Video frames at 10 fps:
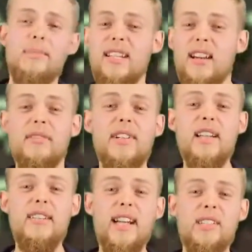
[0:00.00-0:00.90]
going to be another
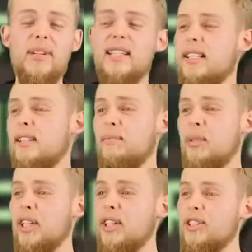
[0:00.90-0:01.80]
video next week,
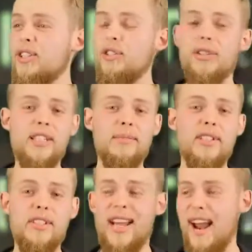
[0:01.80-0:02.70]
because
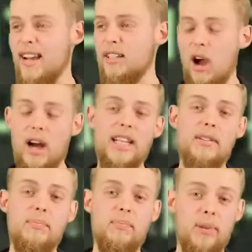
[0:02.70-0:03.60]
Christmas and
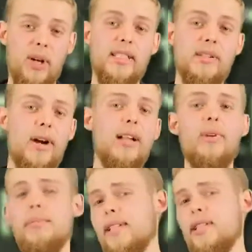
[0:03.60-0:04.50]
I bloody well
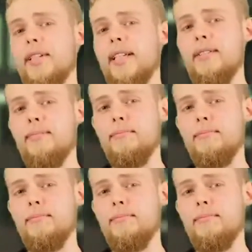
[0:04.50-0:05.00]
won't be doing it.